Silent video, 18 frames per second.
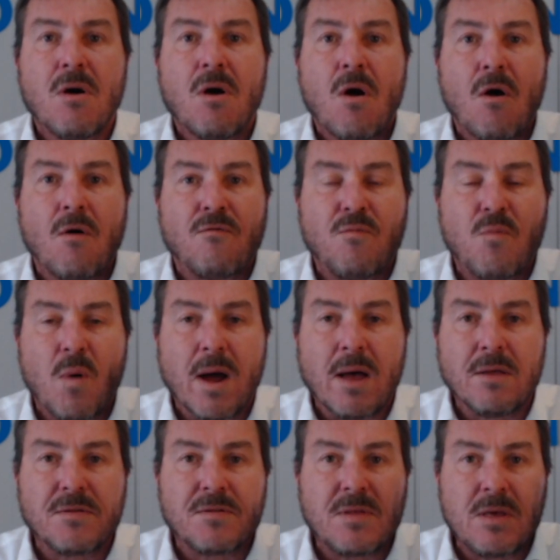of
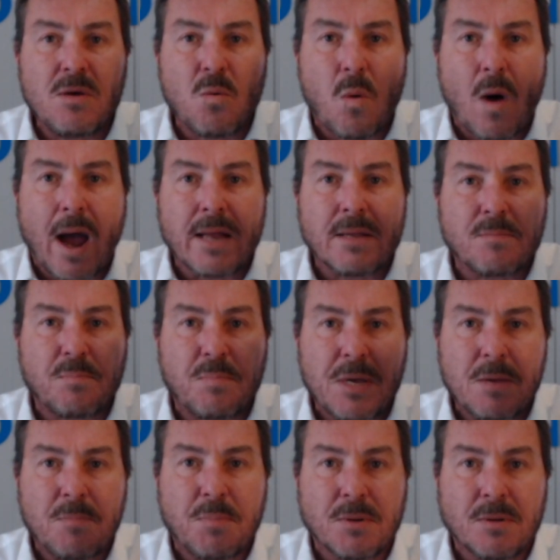wealthy white
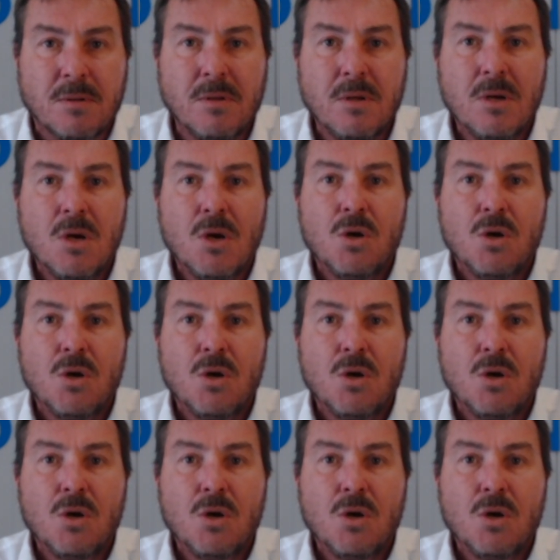people